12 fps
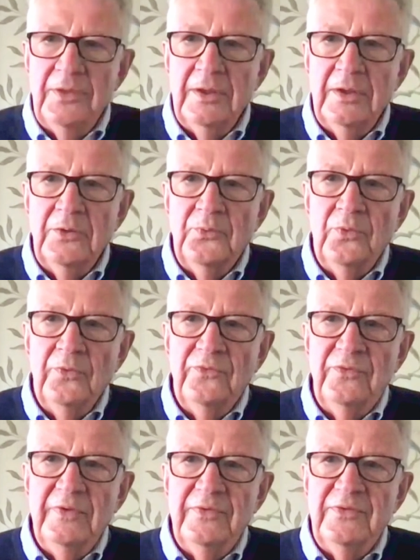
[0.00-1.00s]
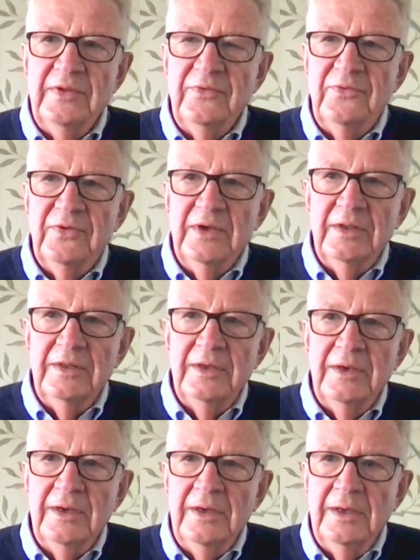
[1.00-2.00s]
think it was this insight
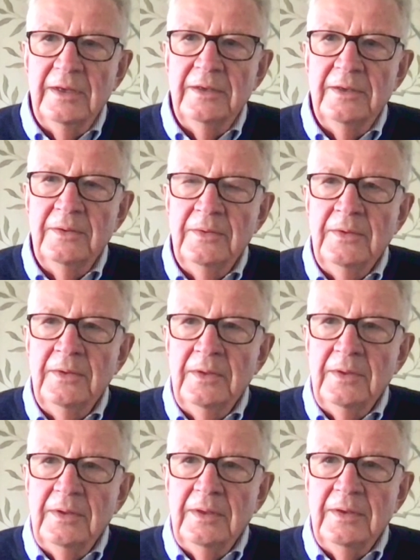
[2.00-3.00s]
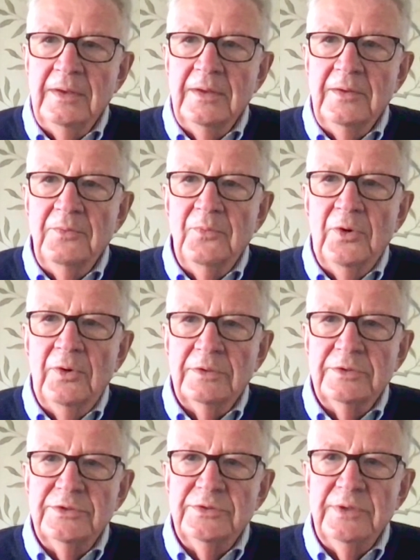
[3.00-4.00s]
that I had in
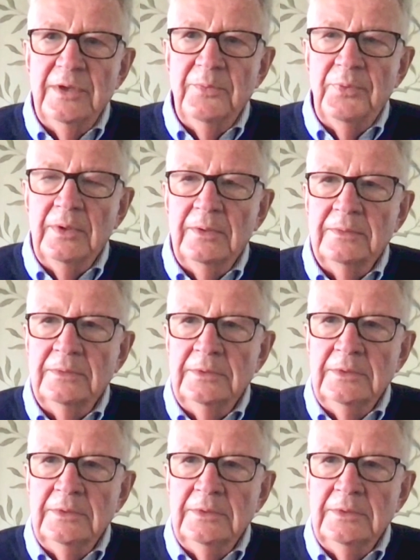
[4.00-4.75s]
March, April,